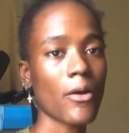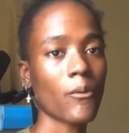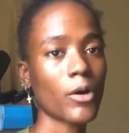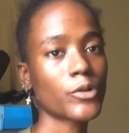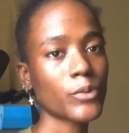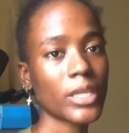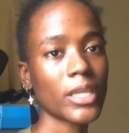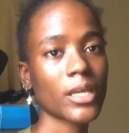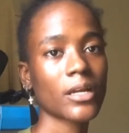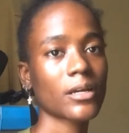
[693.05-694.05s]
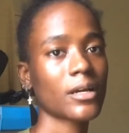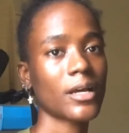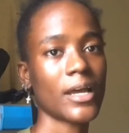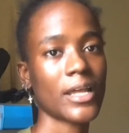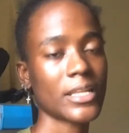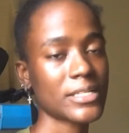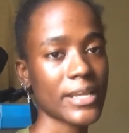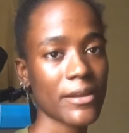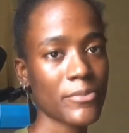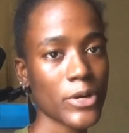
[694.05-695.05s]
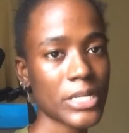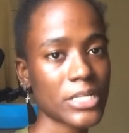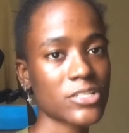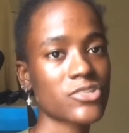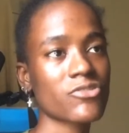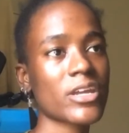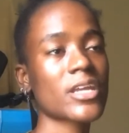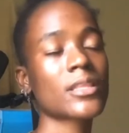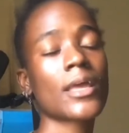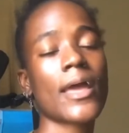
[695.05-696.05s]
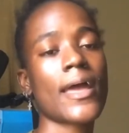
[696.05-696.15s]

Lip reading: 1 week, an entire morning straight,